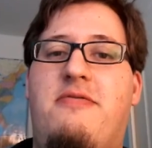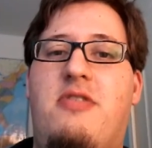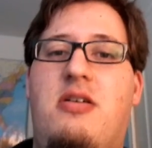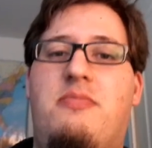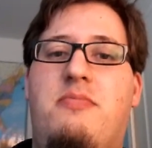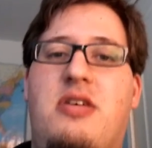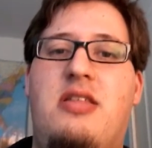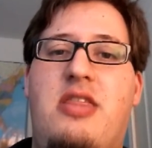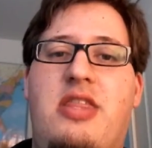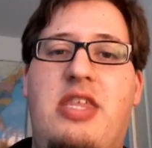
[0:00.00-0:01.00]

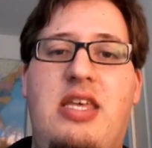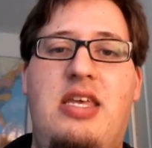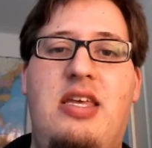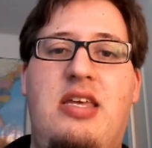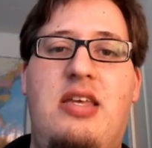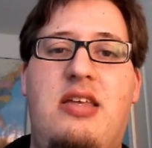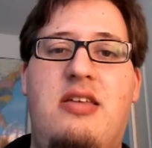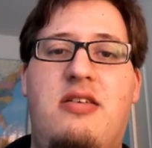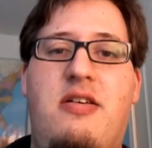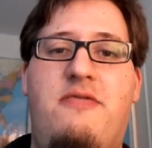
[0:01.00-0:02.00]
from the
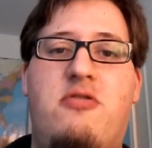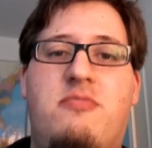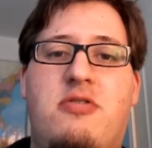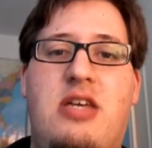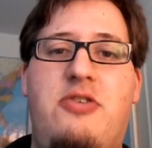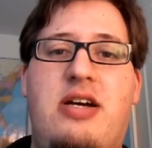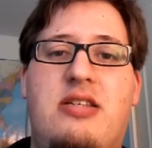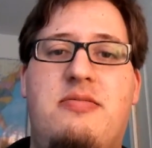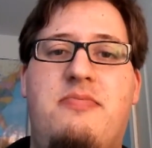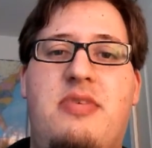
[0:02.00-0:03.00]
Affordable Care
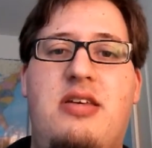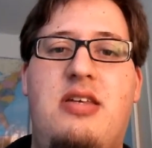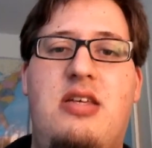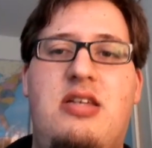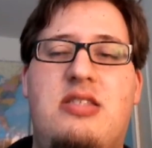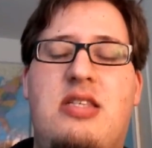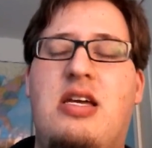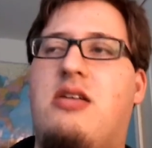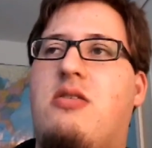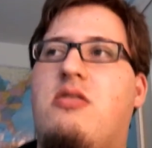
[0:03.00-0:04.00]
Act. It's
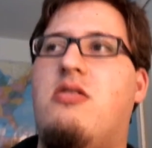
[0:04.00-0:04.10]
like,